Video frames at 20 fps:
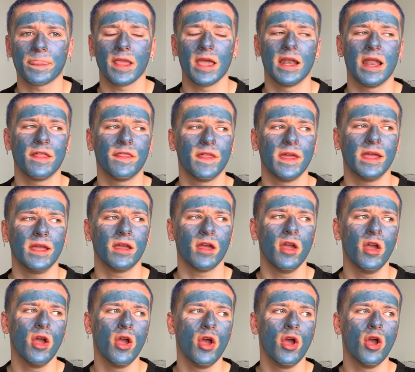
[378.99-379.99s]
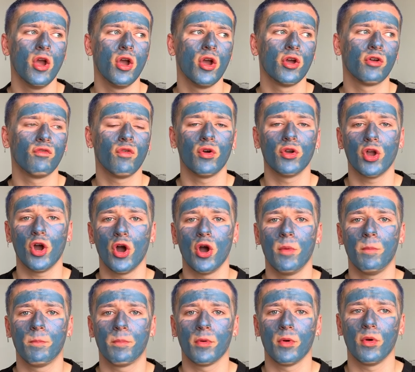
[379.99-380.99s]
And I think growing
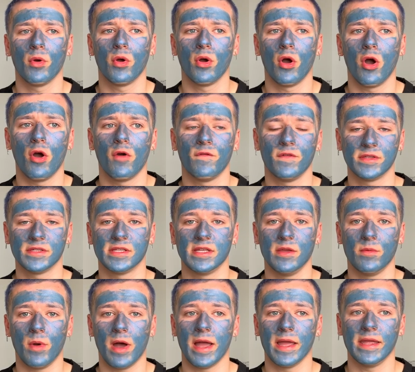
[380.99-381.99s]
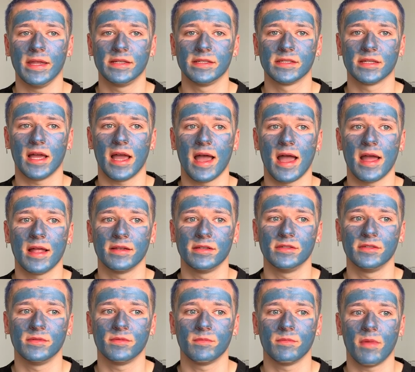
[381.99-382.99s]
up obviously white
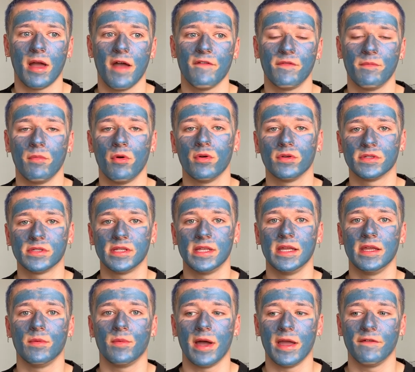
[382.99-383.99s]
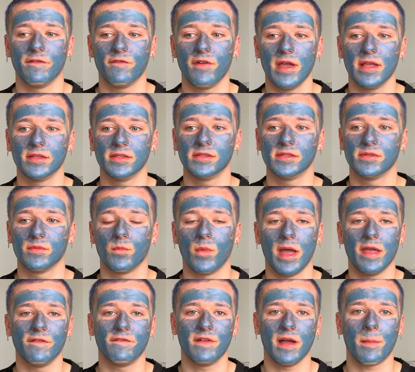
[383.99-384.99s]
and having mostly white friends,
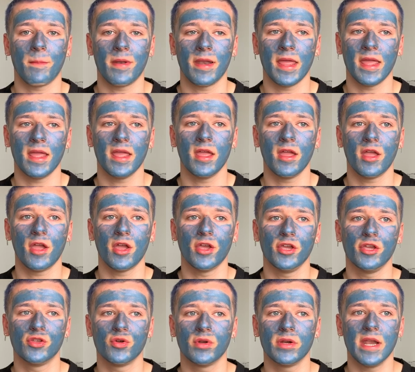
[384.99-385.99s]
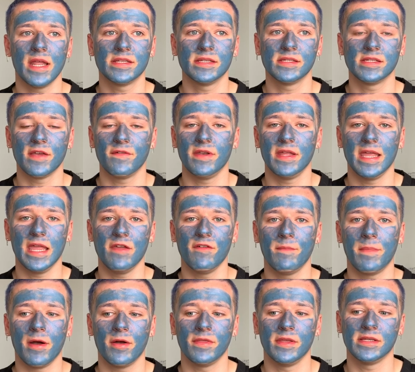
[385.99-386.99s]
white family, you don't necessarily hear
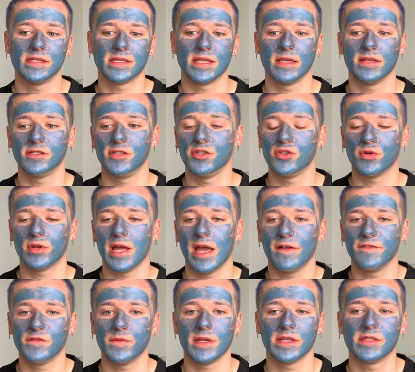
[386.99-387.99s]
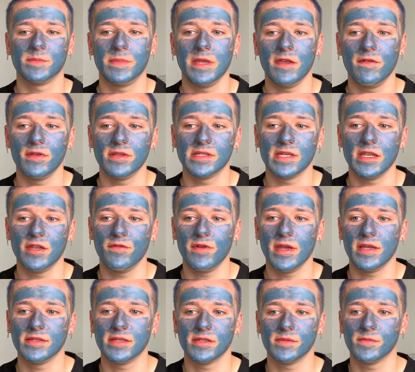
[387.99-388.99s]
about these things. You don't have to experience any
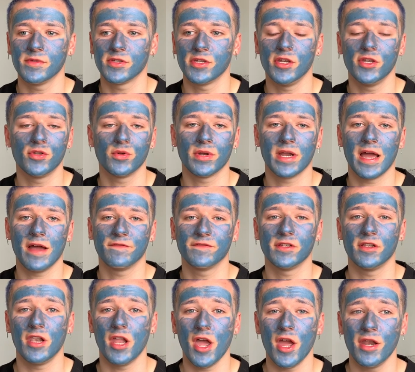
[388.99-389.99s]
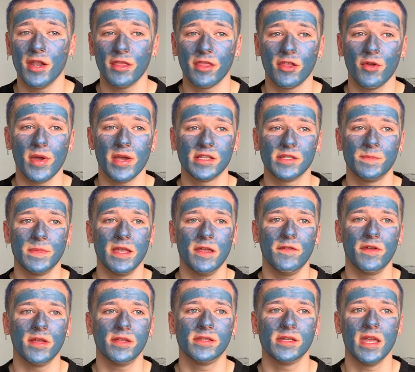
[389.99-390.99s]
racism, so you don't have to learn it through
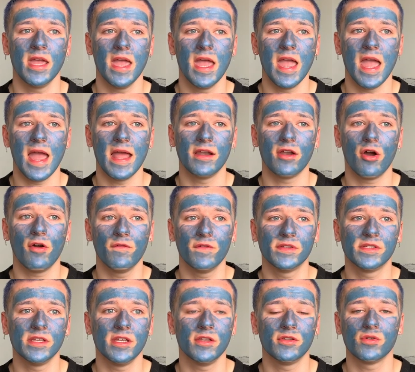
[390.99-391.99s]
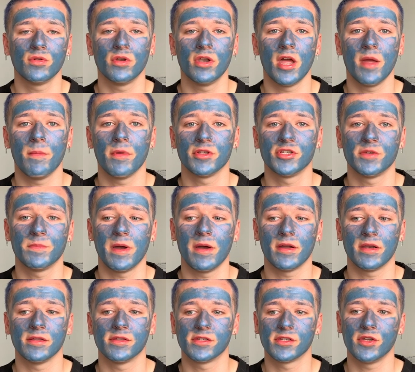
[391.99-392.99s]
experience, and obviously you don't learn much about
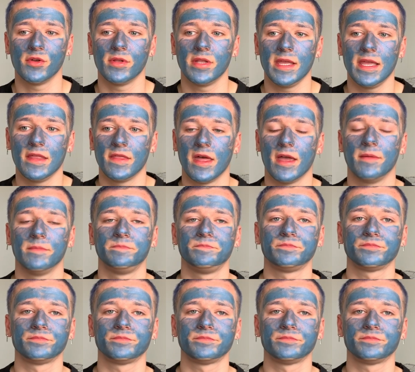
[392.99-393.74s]
it in school either.